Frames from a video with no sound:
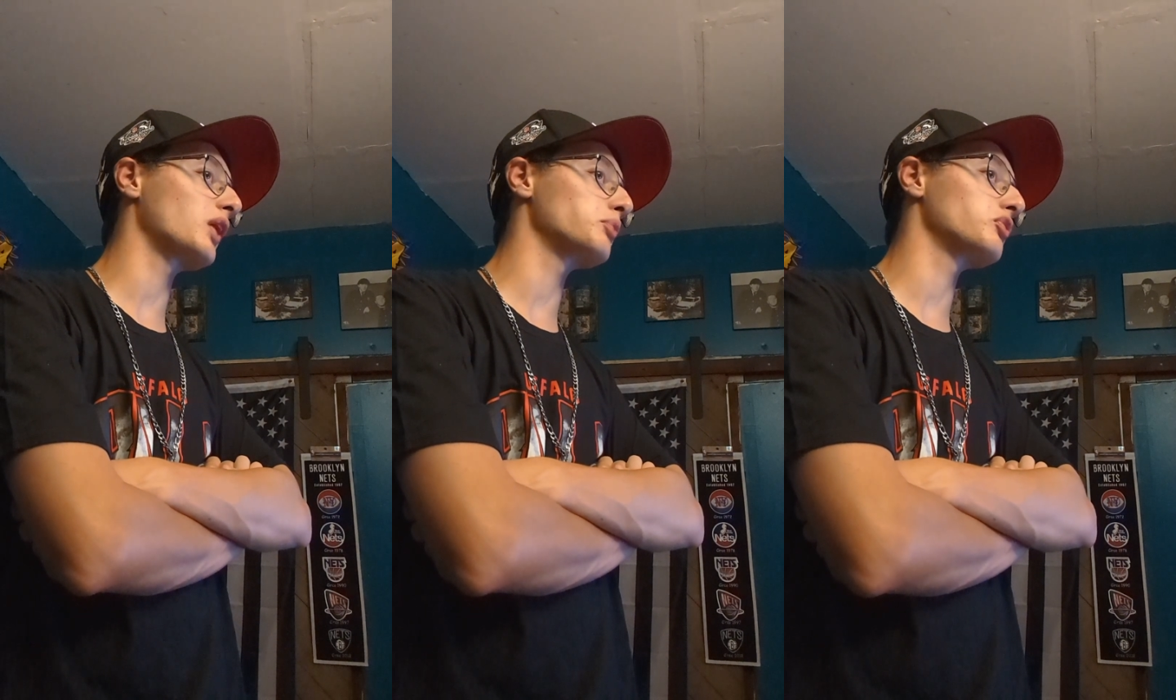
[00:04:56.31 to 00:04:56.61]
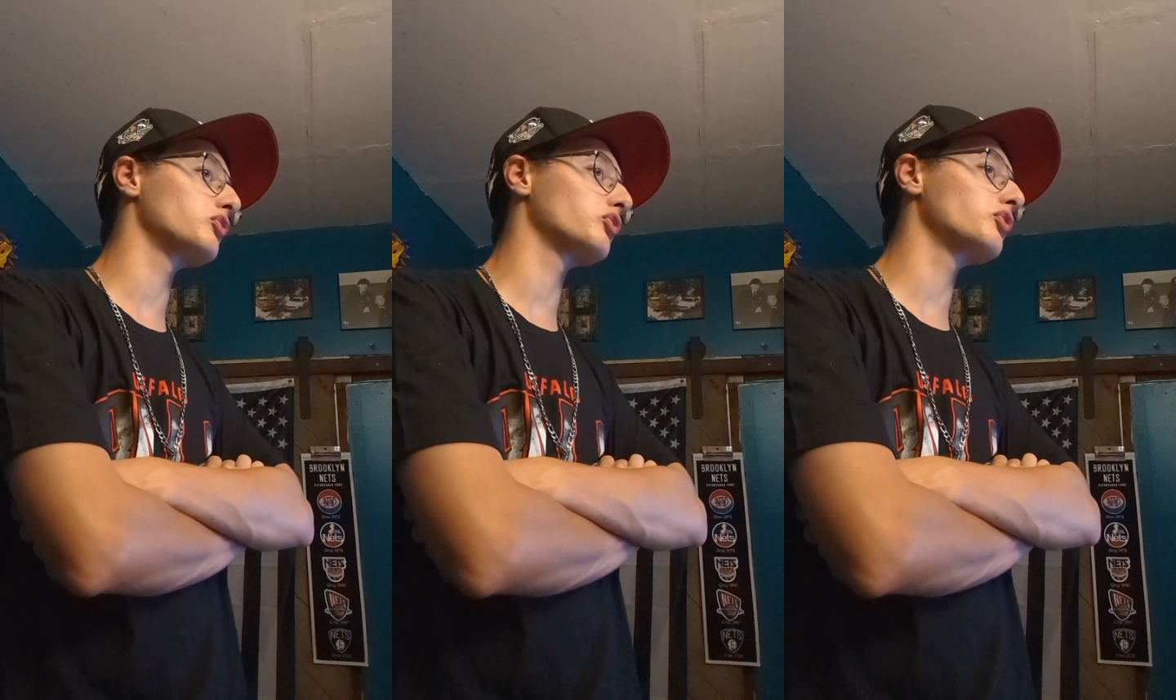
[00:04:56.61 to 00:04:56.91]
time
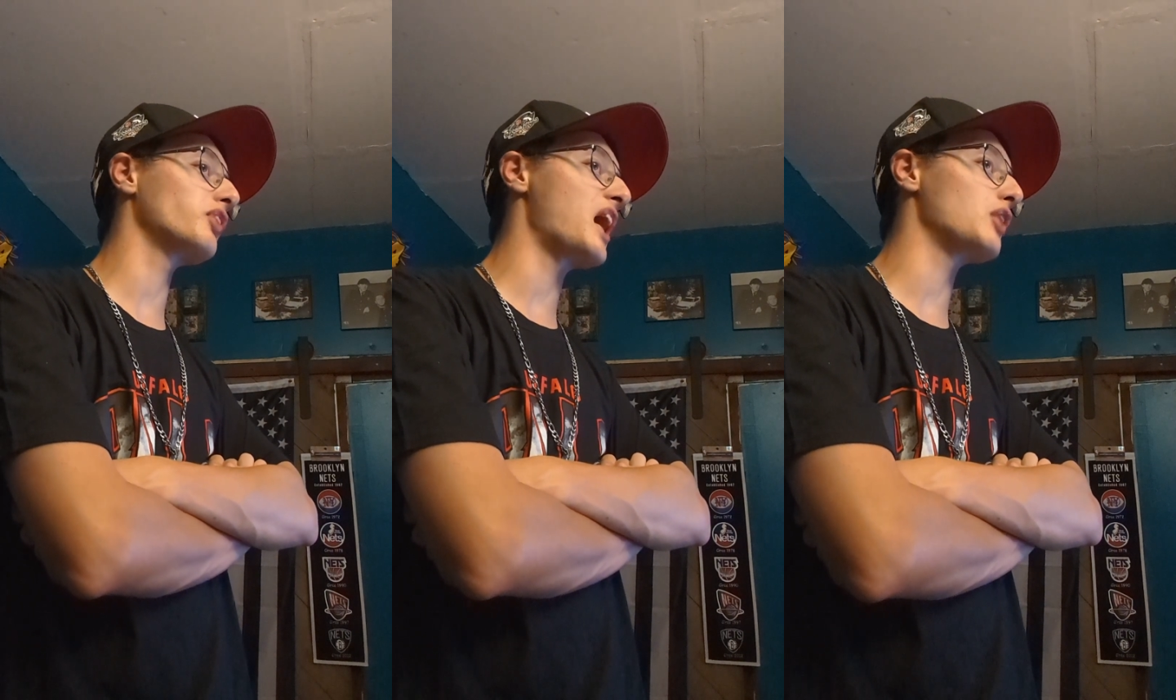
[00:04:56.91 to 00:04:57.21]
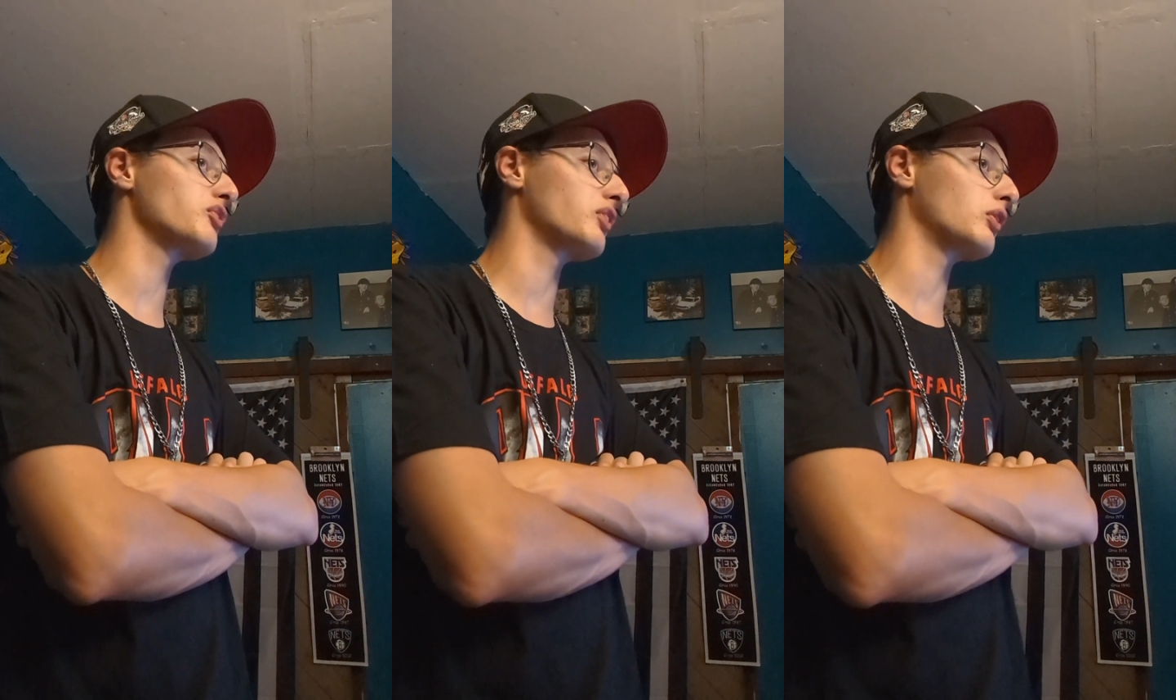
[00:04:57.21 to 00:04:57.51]
since
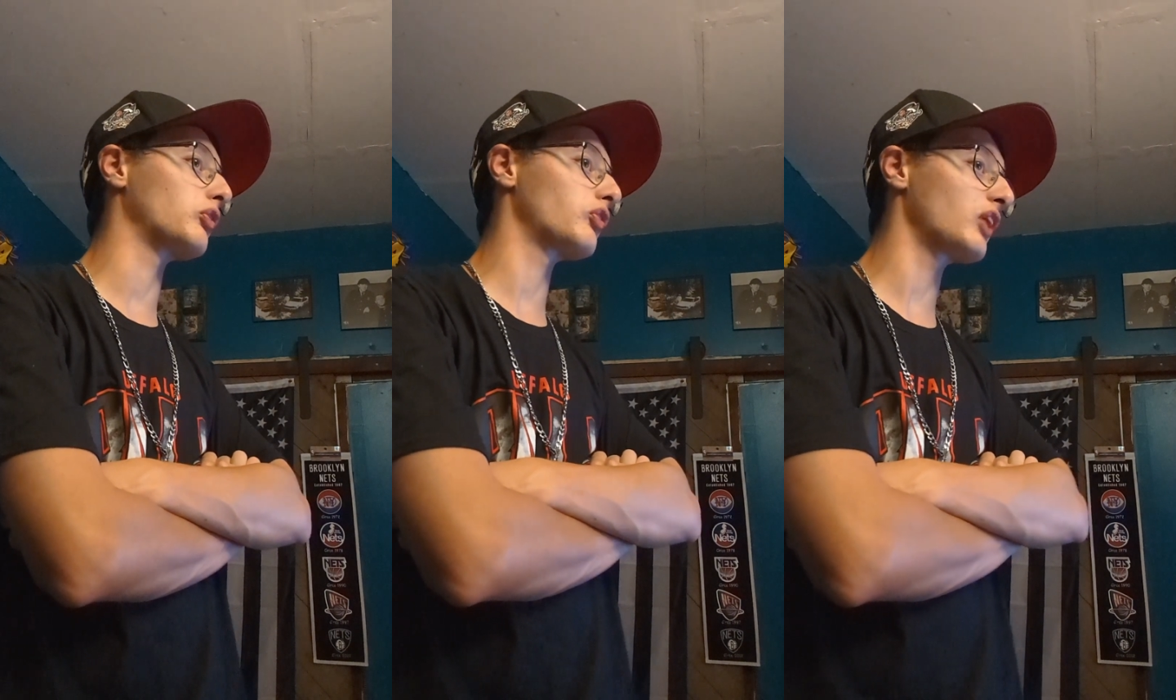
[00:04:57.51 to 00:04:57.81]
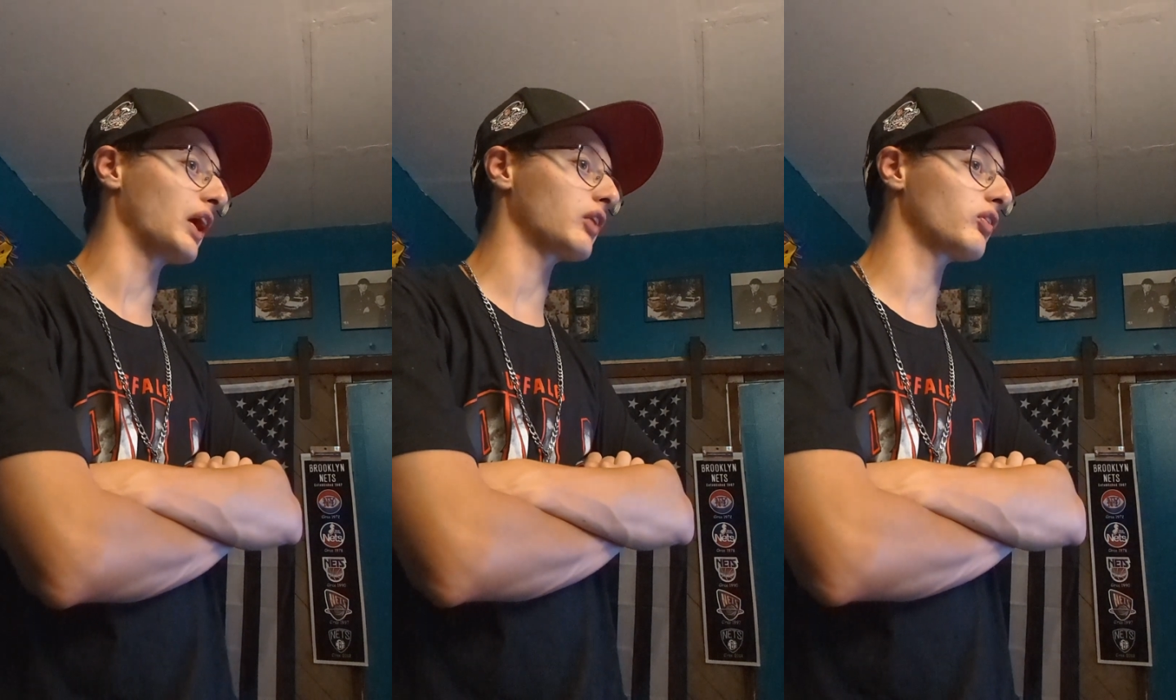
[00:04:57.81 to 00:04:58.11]

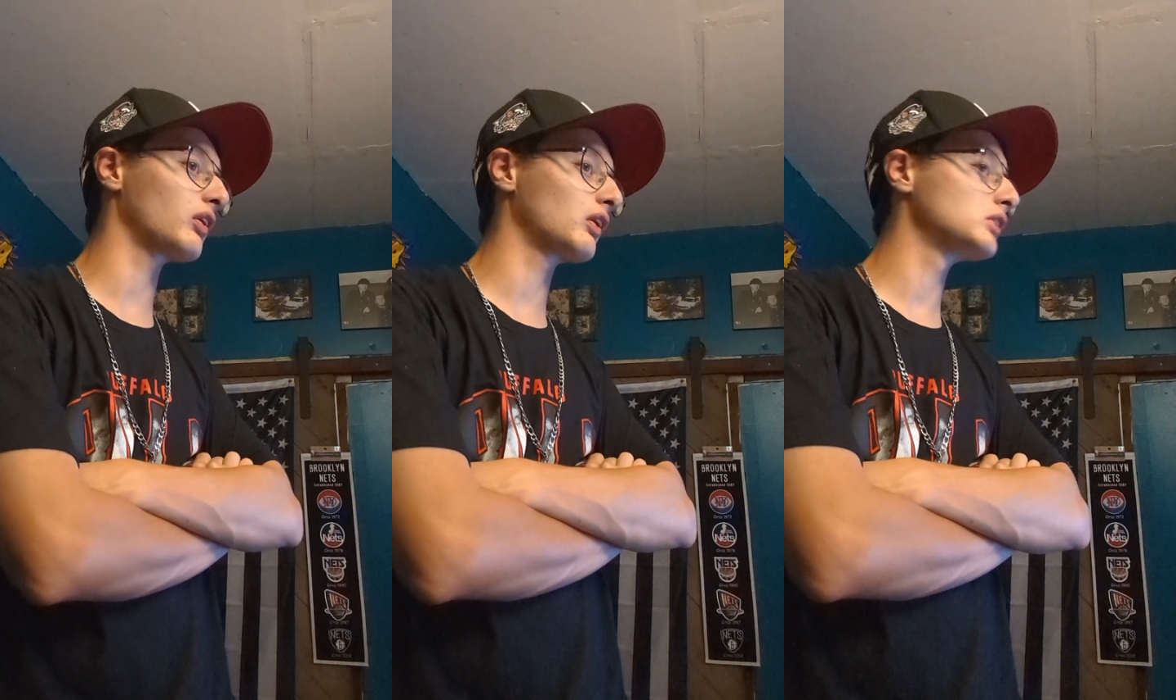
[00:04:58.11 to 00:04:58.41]
2006.